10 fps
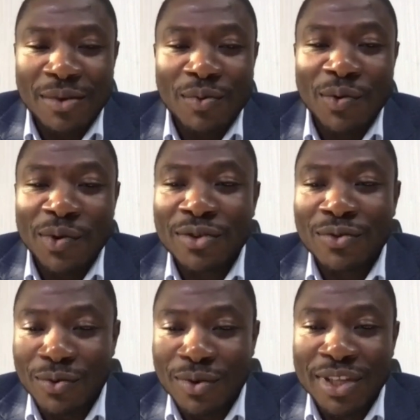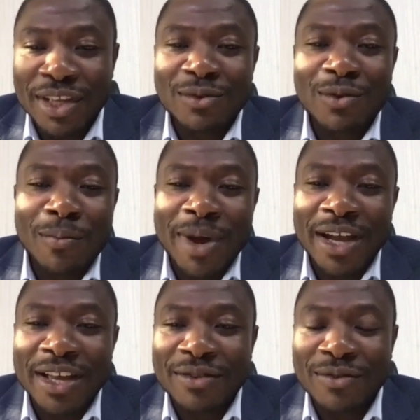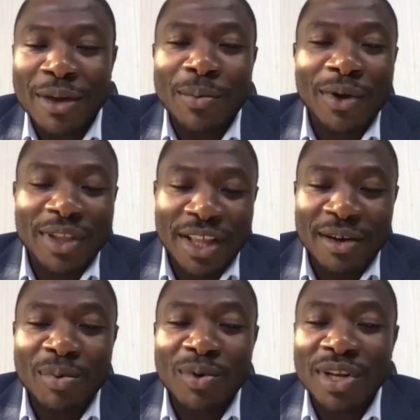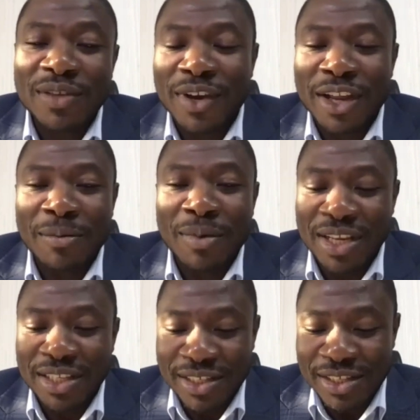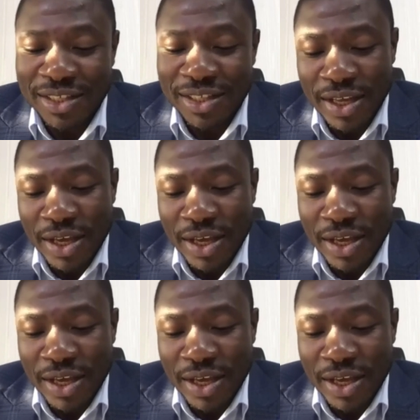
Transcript: We will need to just go back to the portal, pull it for them, and it's easy.